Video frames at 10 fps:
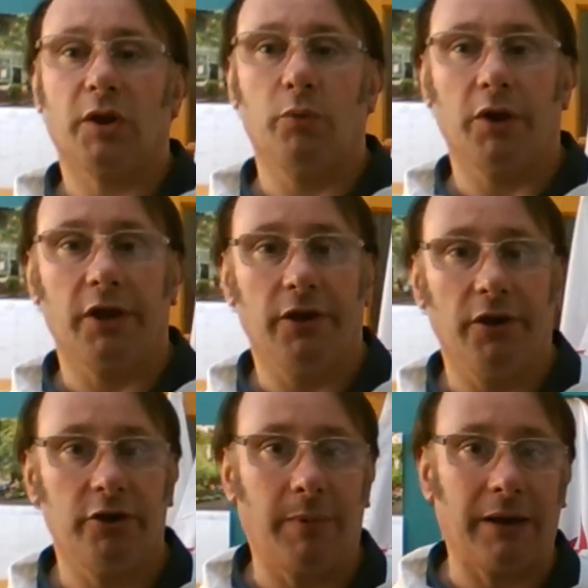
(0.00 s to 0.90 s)
when I
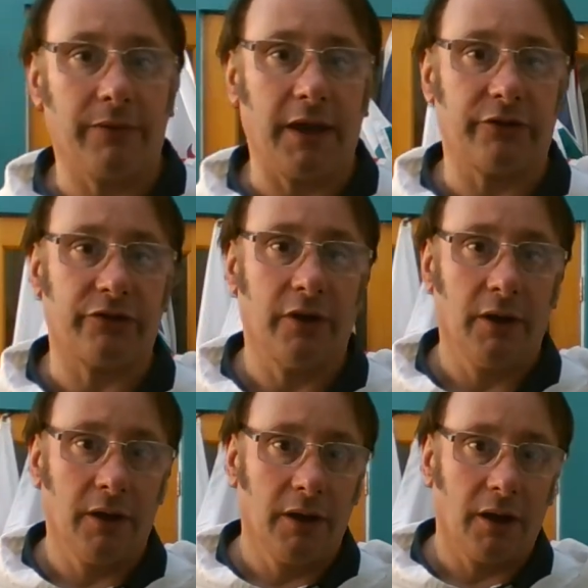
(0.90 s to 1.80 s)
heard about this,
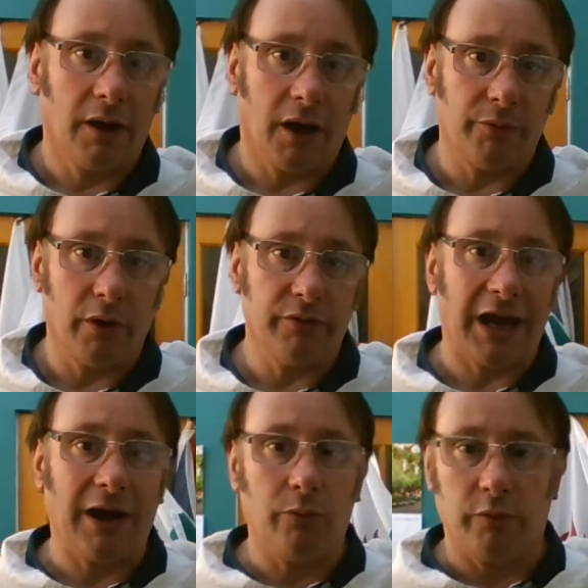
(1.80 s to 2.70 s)
I rode
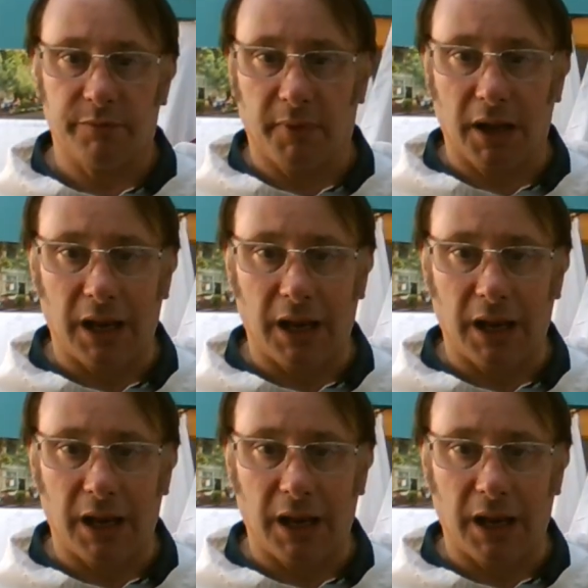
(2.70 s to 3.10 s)
out with my